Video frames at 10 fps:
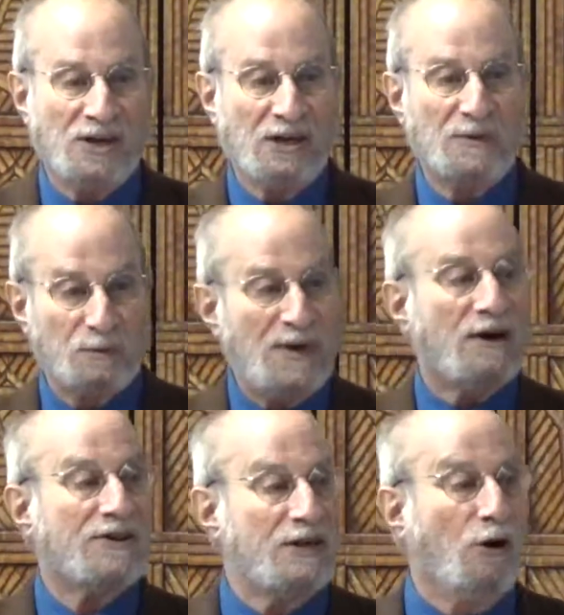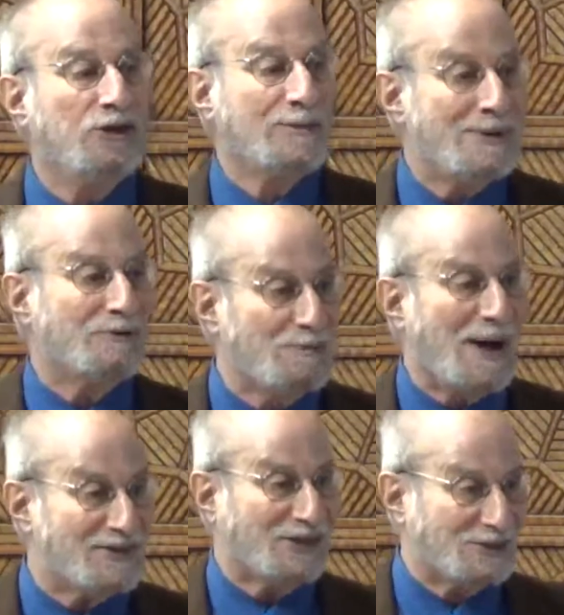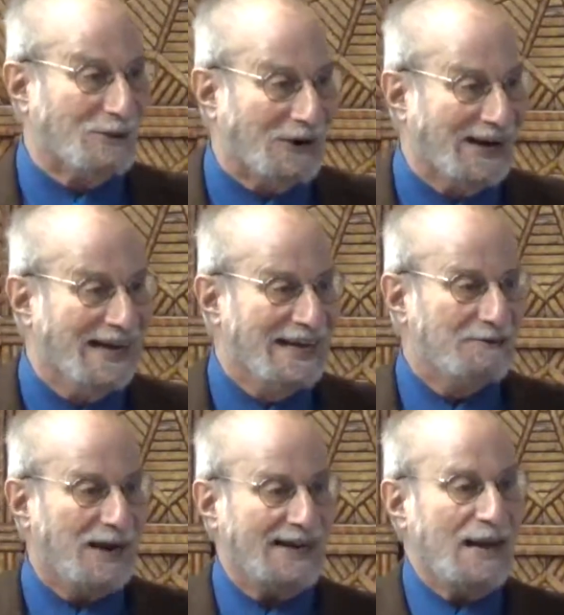And we are the ultimate repository, right?